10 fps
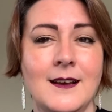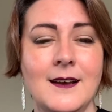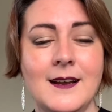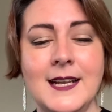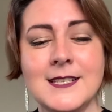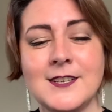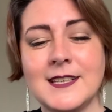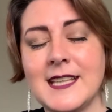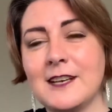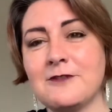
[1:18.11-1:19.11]
Let's look at
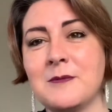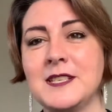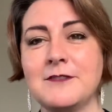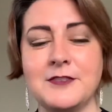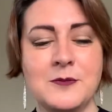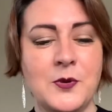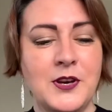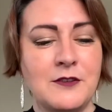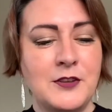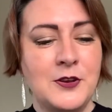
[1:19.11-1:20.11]
that from a different point
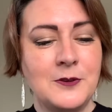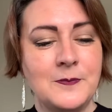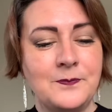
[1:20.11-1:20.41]
of view.